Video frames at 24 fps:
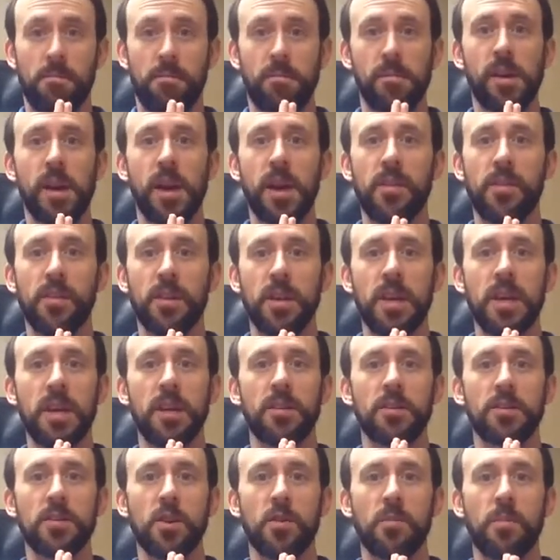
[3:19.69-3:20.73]
Okay, the key
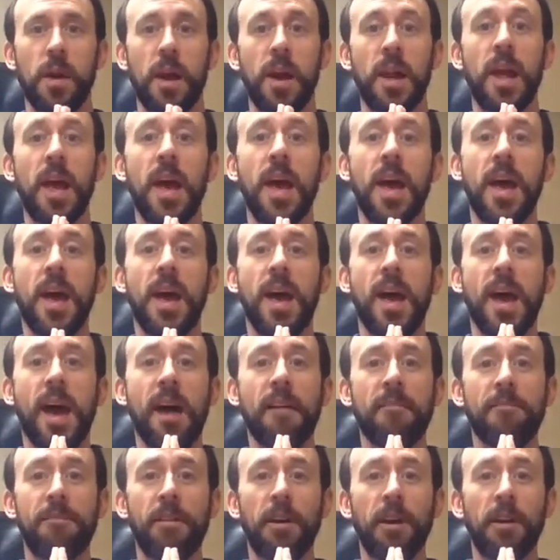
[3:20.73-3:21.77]
is no pain.
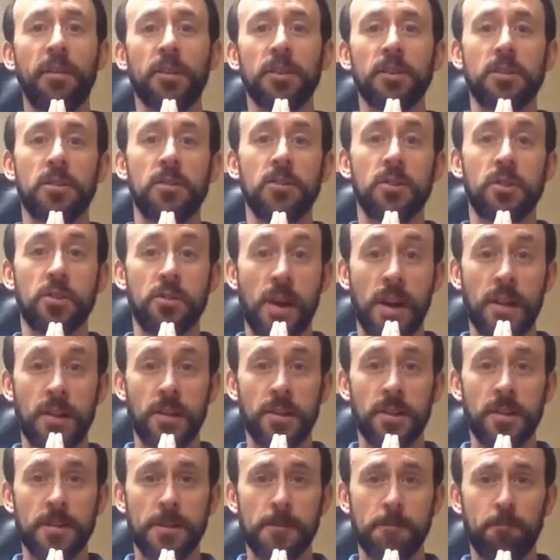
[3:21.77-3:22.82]
Have fun with those two
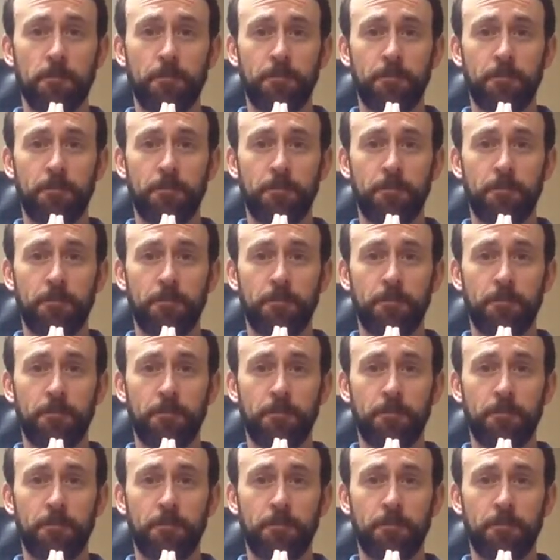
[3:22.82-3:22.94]
stretches.